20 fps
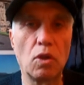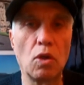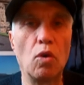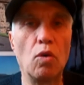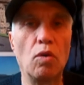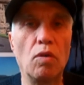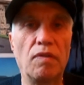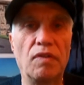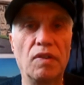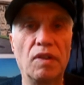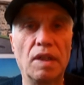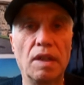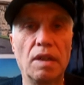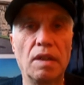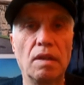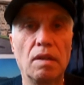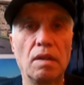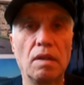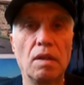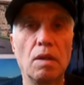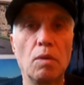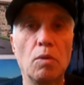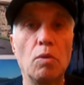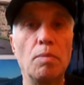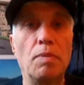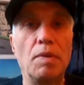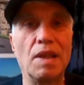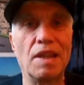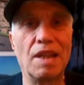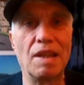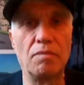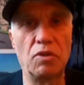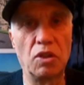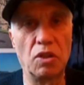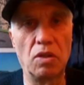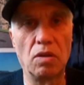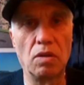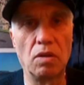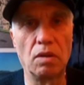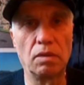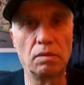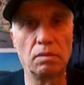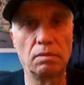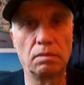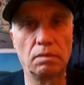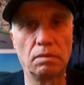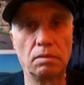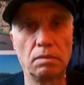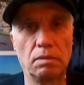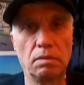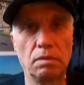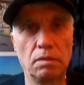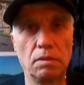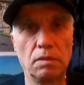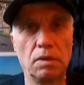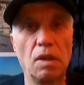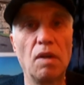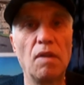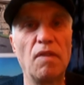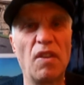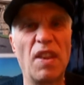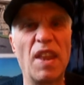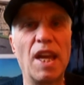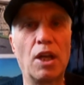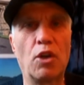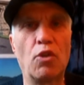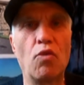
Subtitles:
Hopefully, we'll bring them to court for their